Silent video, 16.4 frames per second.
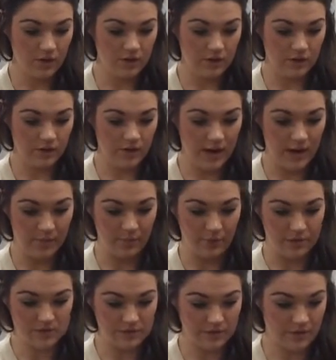You're right,
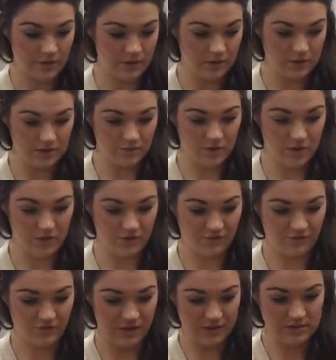boys and girls.
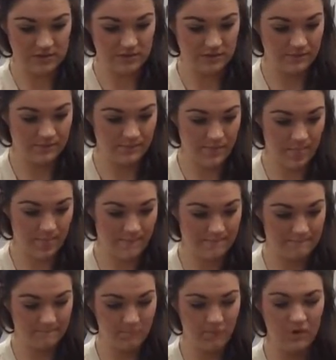Perfect.
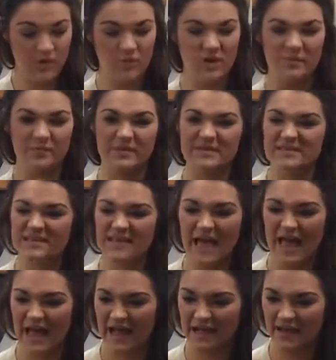We don't want to be
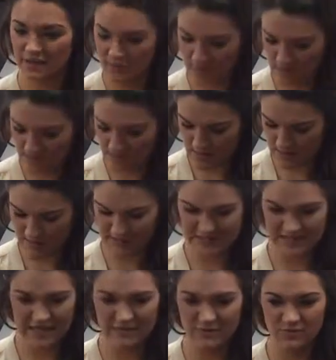sad. Like
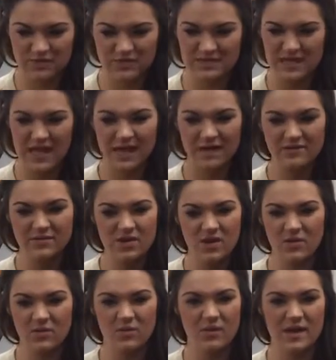David was sad?
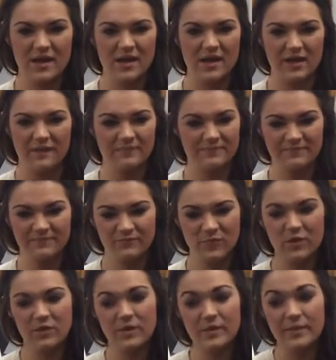No way.
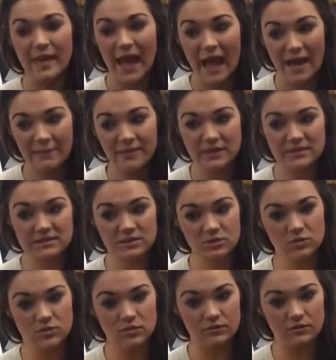We want to be happy at
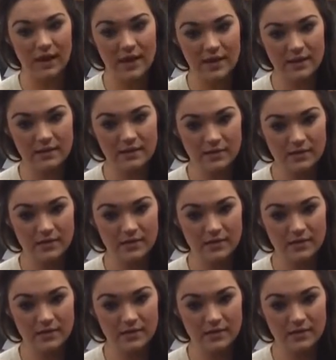school, right?